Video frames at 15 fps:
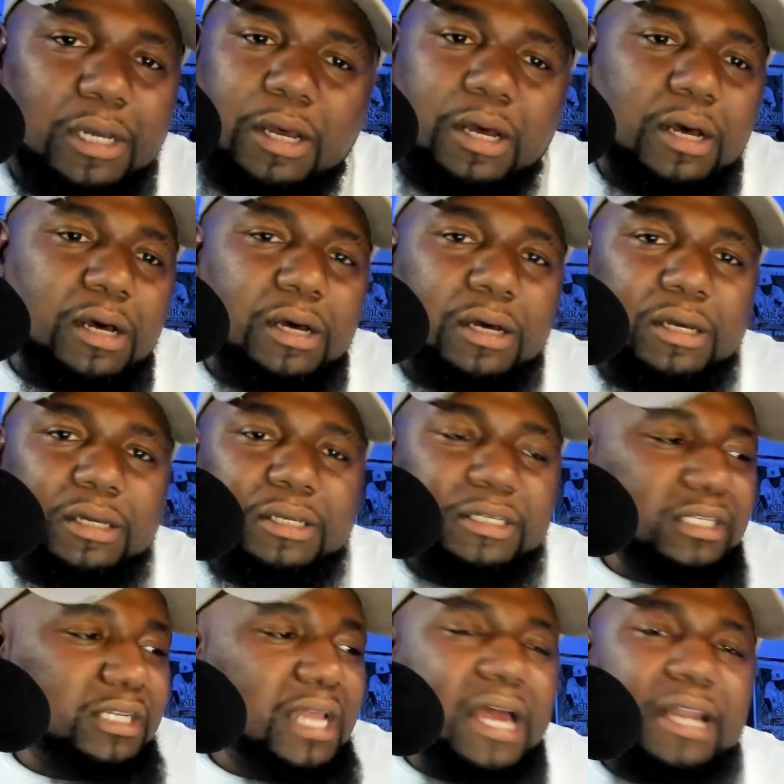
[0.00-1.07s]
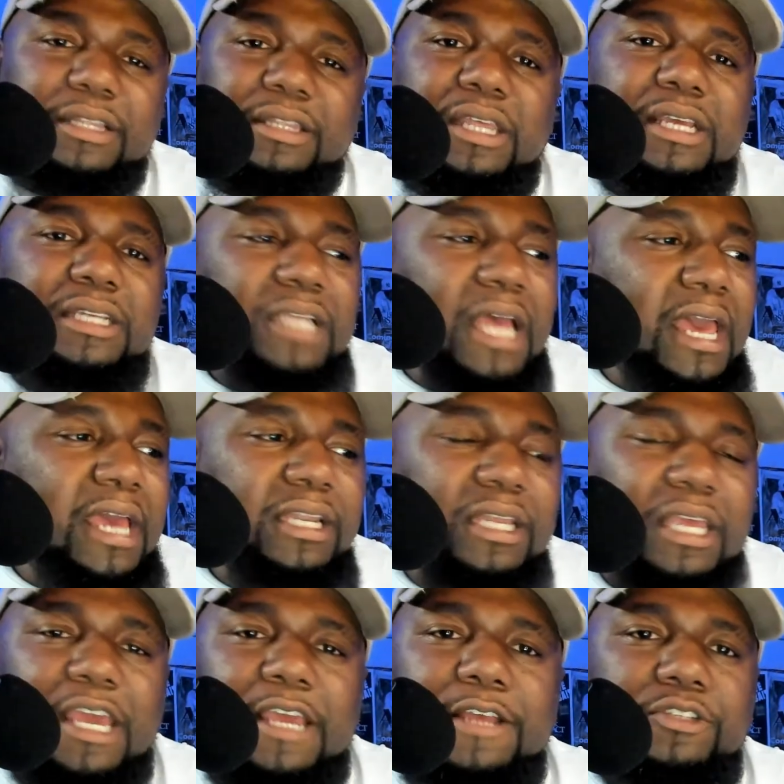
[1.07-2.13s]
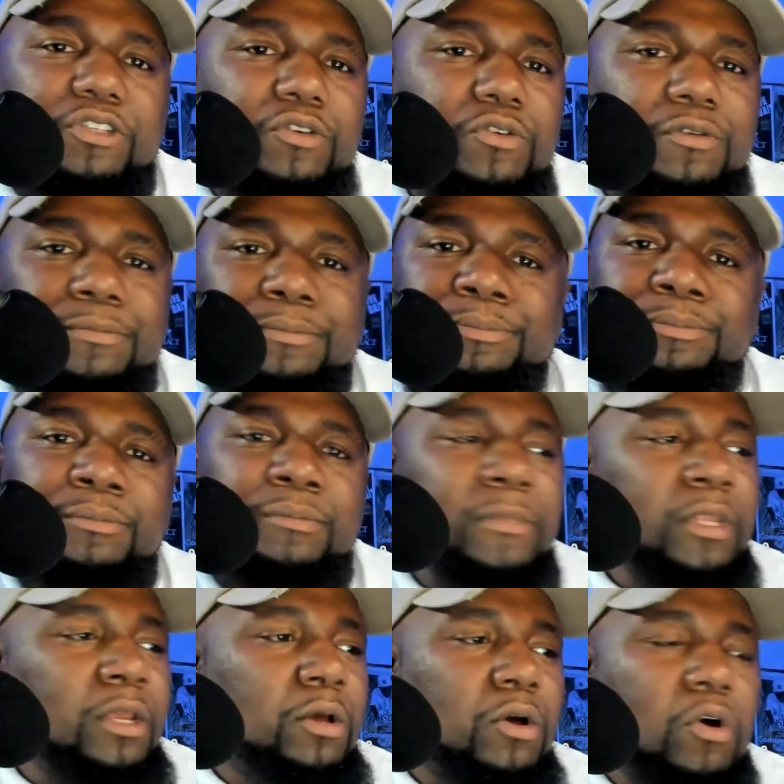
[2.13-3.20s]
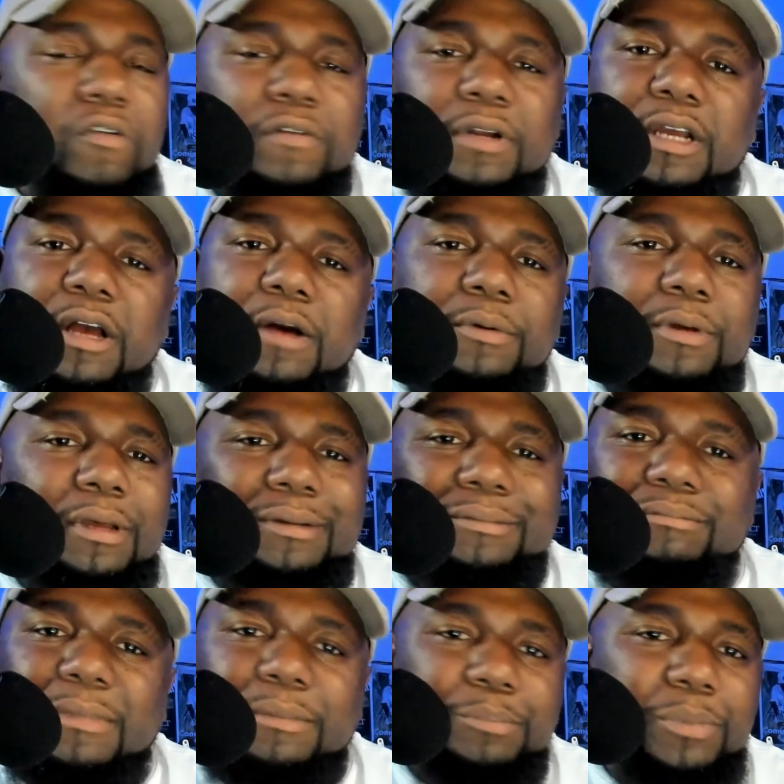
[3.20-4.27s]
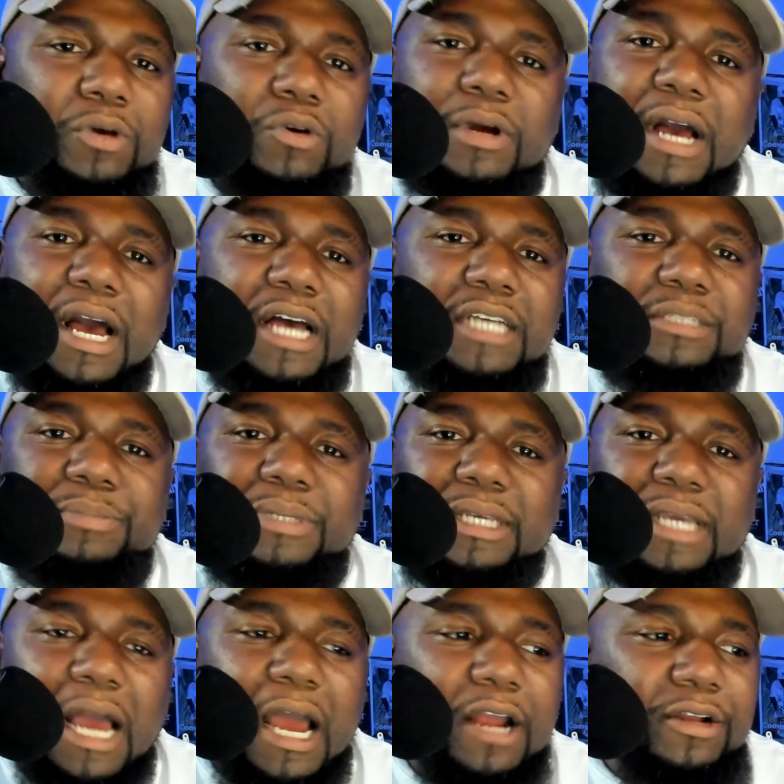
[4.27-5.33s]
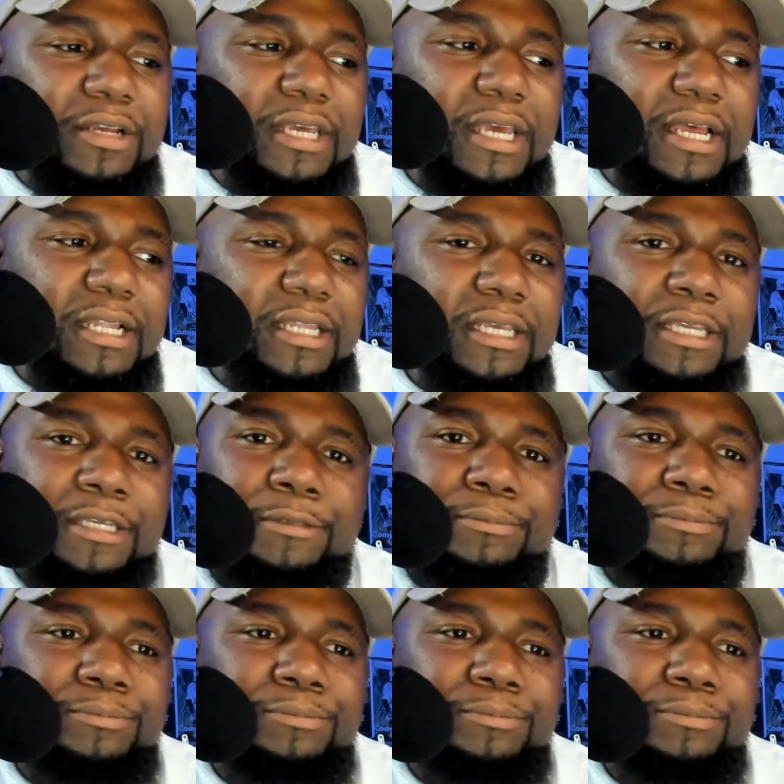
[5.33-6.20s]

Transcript: Uh-uh. There's a lot of things I had to cancel or recover. Bill Cosby, R. Kelly,